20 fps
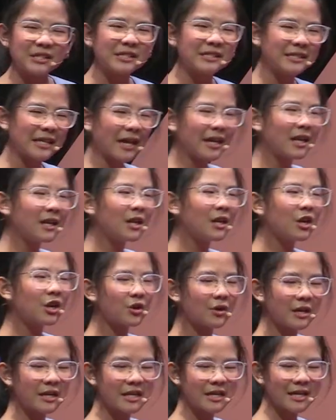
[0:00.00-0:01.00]
The second
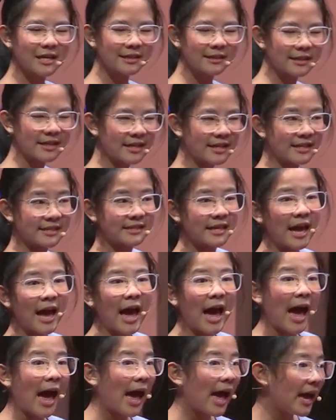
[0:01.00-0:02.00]
ingredient is
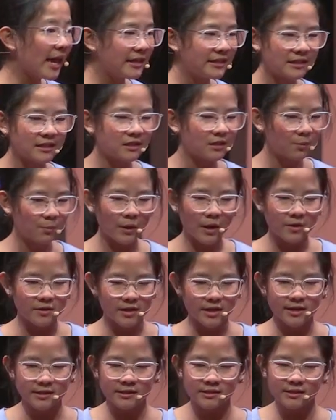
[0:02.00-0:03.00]
heightened
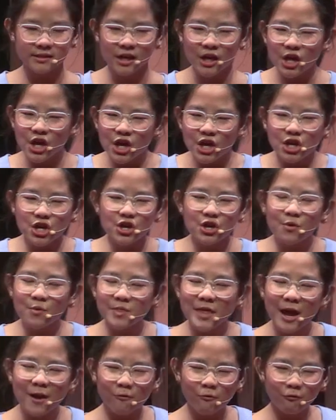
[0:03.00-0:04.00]
awareness. You
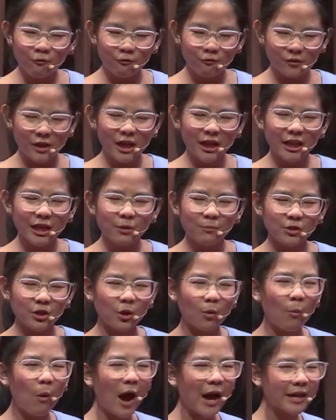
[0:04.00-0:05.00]
know that feeling
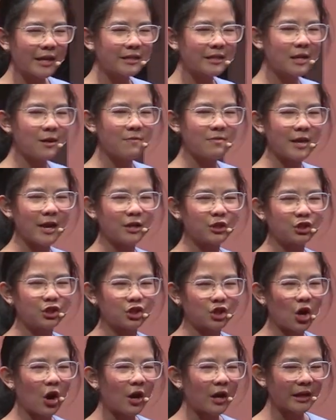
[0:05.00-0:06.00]
when you're walking down that
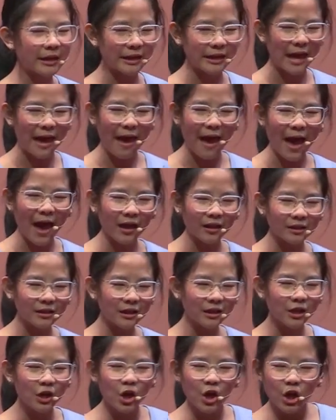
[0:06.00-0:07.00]
dark
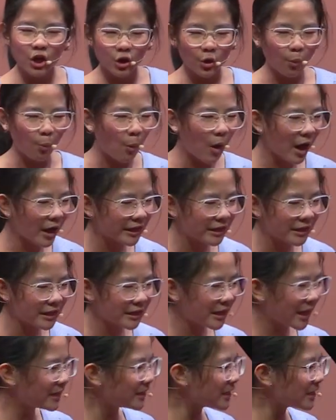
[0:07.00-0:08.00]
alley, you're
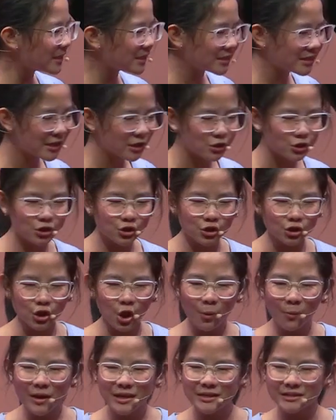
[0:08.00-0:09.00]
walking and listening
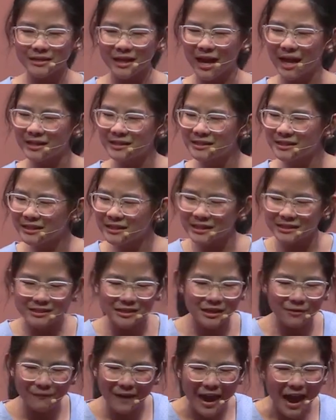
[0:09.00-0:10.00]
so intensely
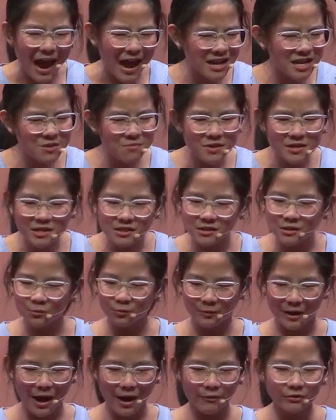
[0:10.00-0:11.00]
to see if anyone is
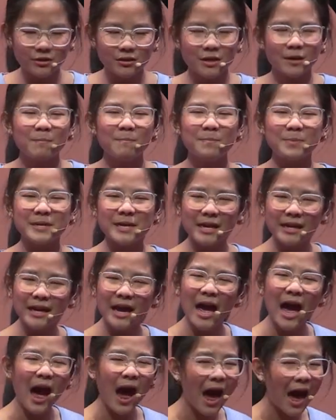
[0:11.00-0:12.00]
around,
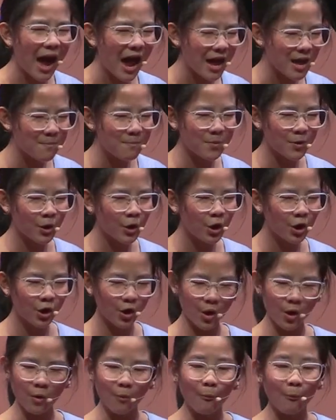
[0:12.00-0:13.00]
being hyper
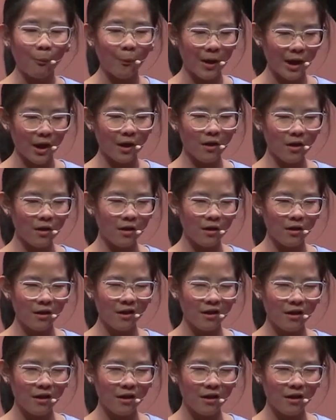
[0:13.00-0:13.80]
aware?